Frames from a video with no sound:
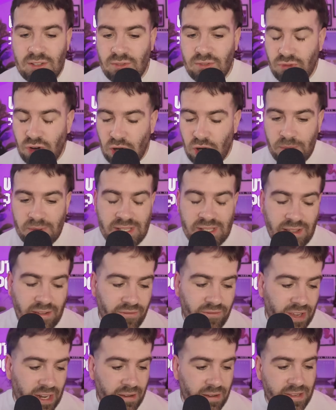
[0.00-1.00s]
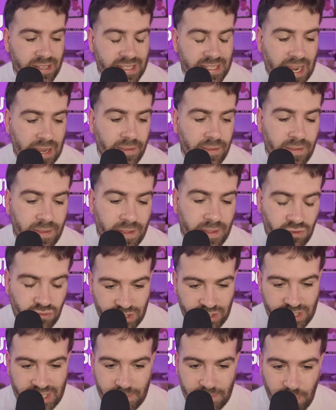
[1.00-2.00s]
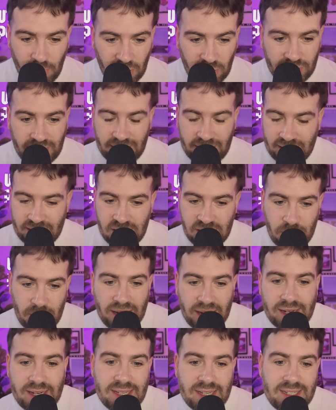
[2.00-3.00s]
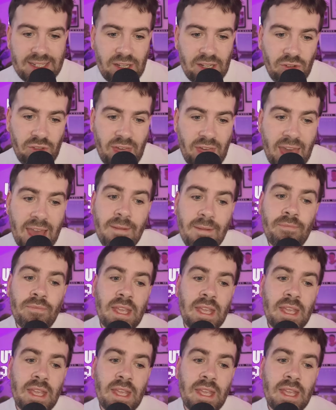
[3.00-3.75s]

Rumours that Villa are saying that they trust his body and his speed is still there.